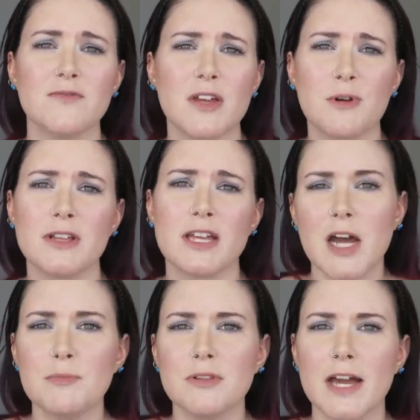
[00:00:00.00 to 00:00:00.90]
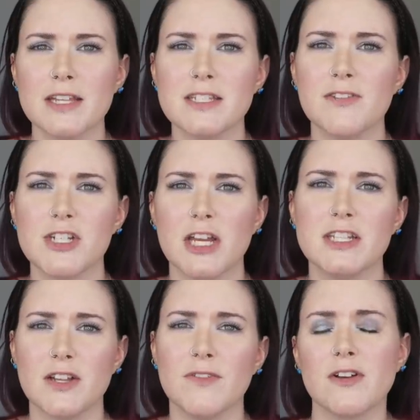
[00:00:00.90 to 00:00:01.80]
if they wear like the couple lightest
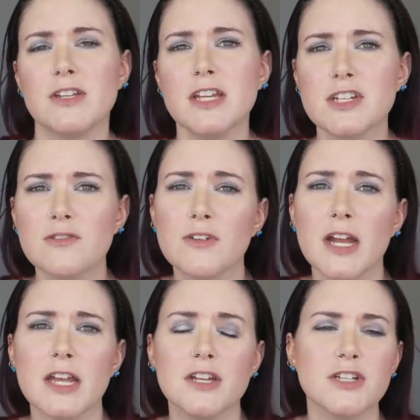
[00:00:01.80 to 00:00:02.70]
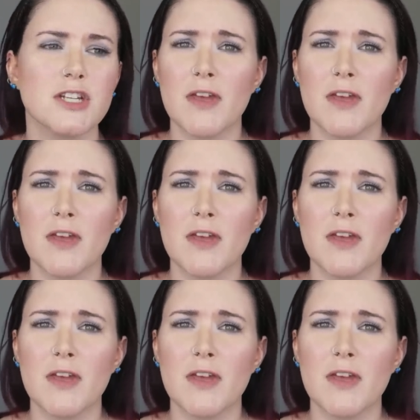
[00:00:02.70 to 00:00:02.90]
shades in a foundation range,